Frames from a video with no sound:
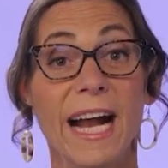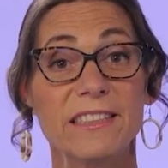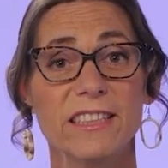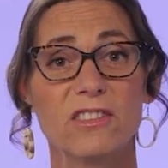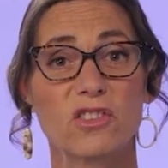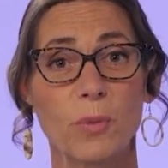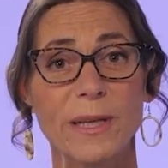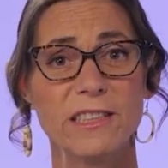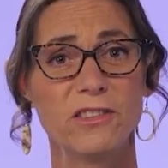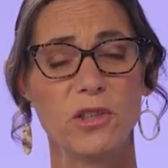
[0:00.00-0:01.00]
And since
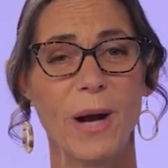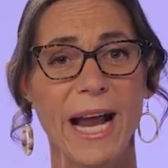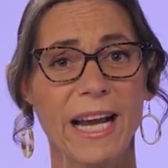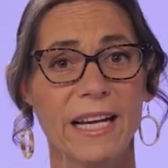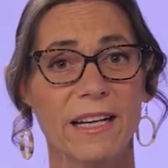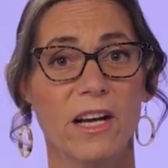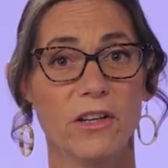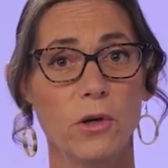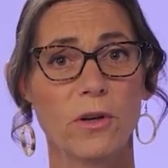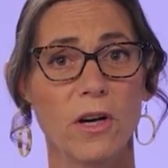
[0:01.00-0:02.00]
22A,
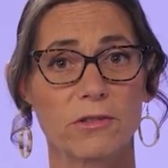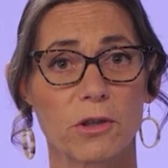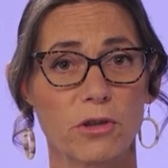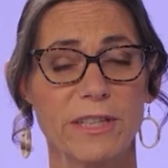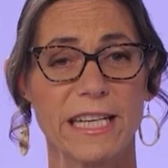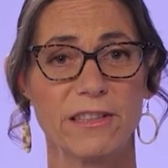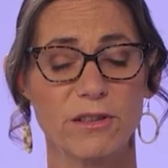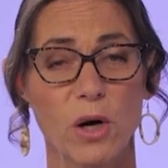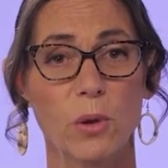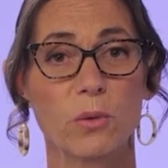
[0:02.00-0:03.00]
you can also create
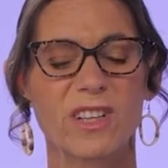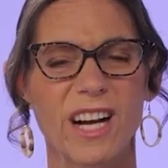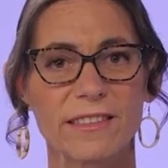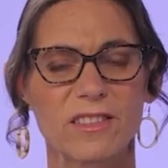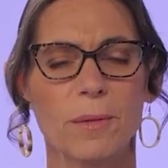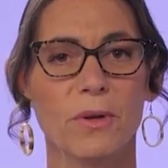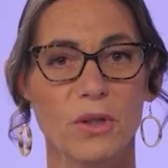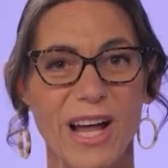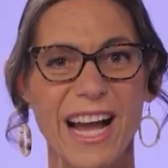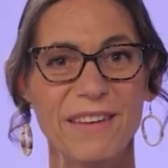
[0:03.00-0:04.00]
your own custom
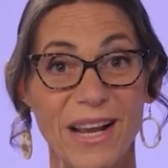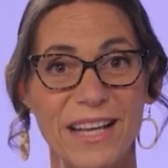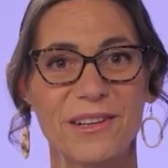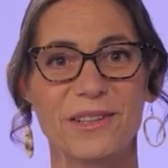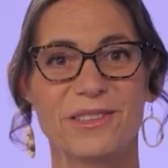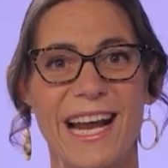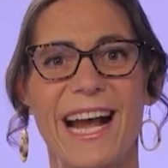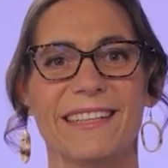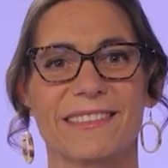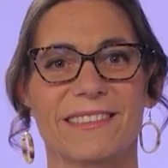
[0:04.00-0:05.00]
live editor
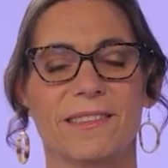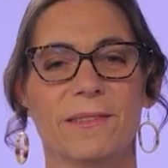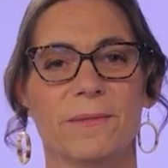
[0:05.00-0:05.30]
tasks.